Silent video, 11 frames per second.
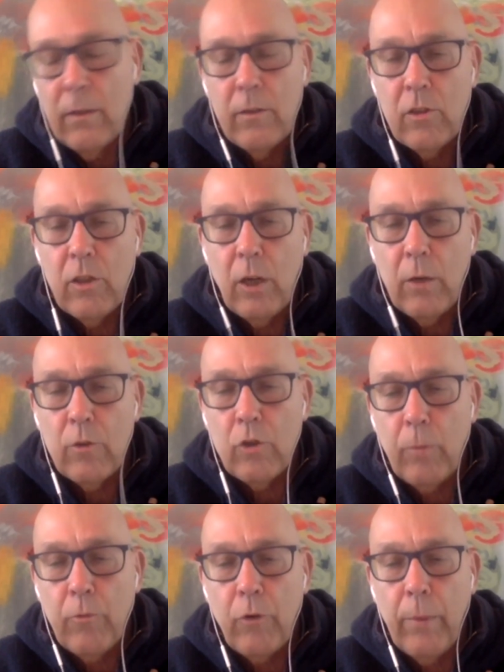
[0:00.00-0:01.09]
Stop
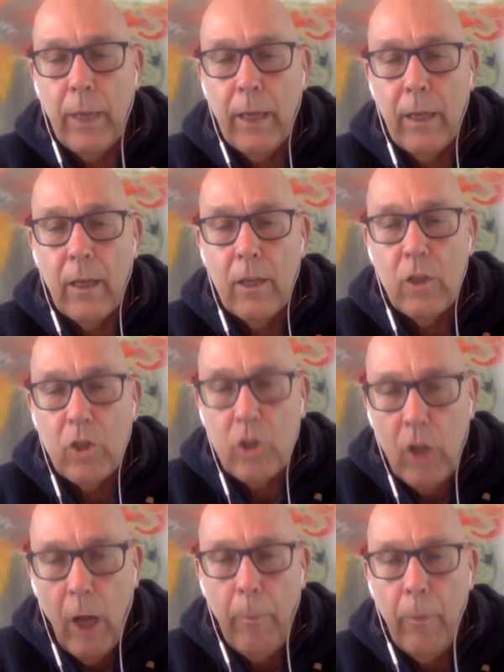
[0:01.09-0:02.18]
dreaming.
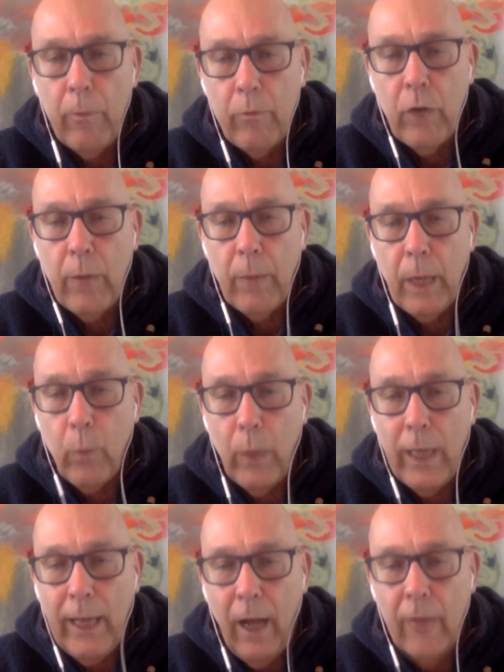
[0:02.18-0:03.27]
Stop dreaming.
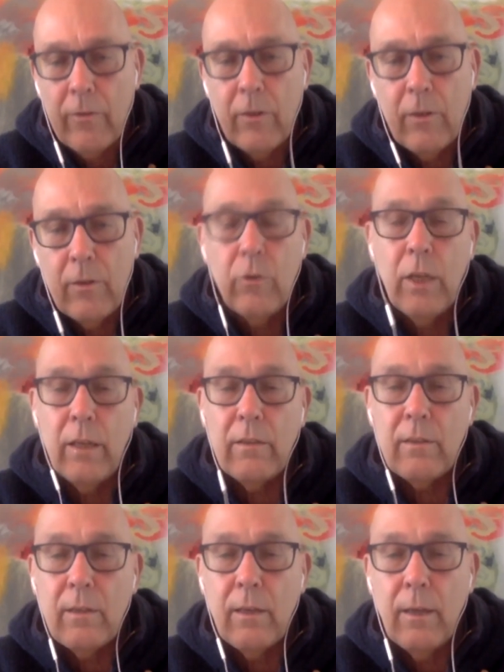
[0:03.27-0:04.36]
We can't do
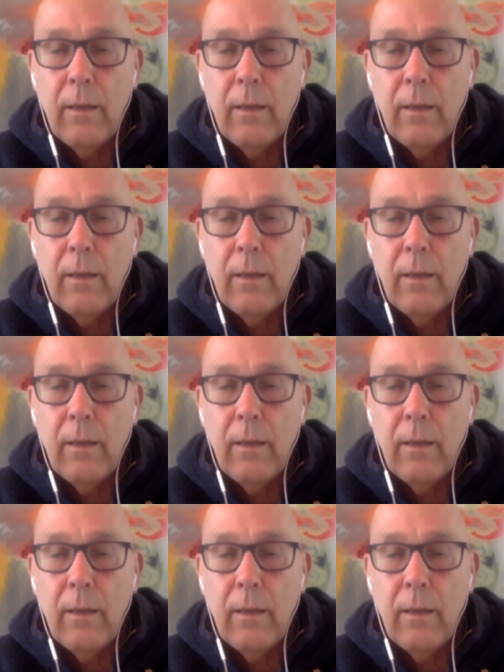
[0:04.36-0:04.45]
this.